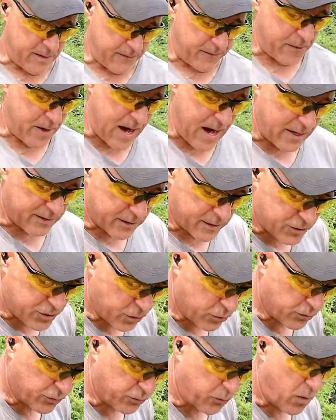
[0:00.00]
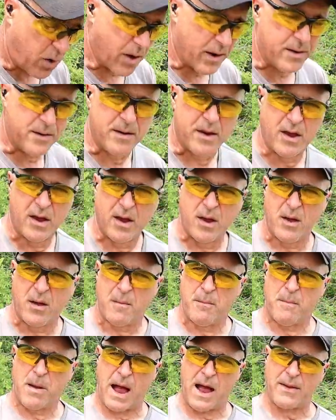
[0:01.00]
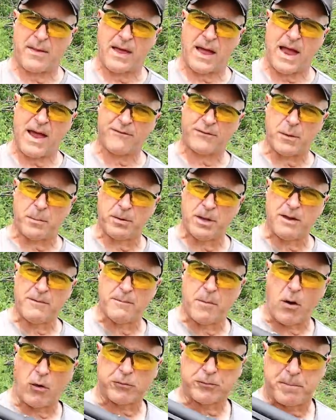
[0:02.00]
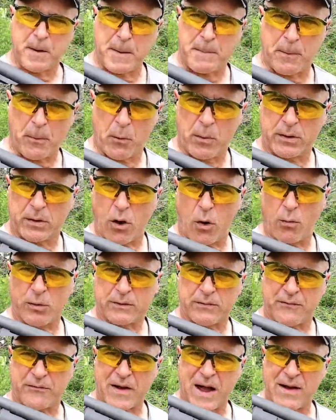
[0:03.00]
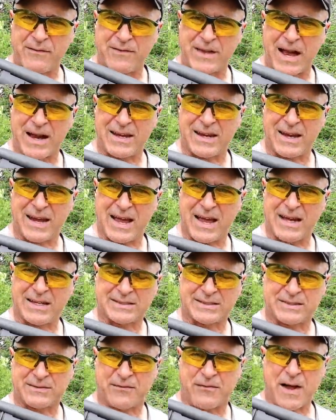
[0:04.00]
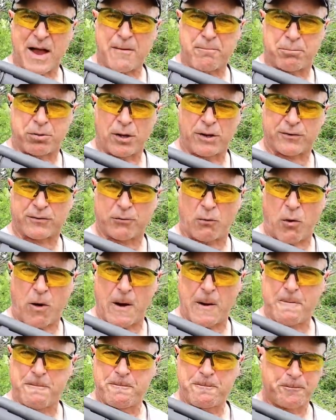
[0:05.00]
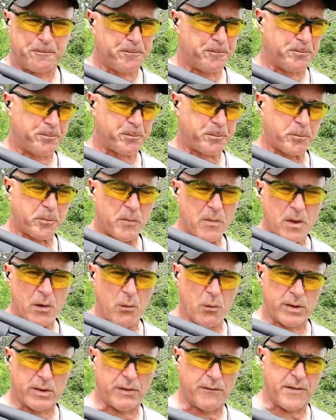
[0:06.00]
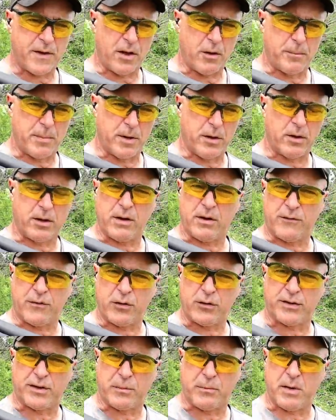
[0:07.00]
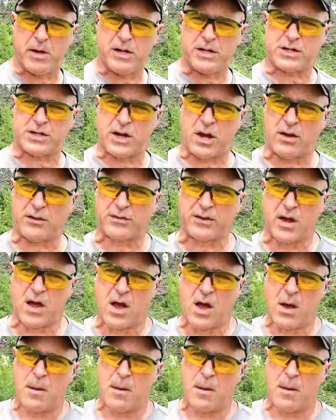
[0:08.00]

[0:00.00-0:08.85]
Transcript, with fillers: If you had to choose one, I have to believe most people would go with the 590S, 5 plus 1, with the availability of using mini shells.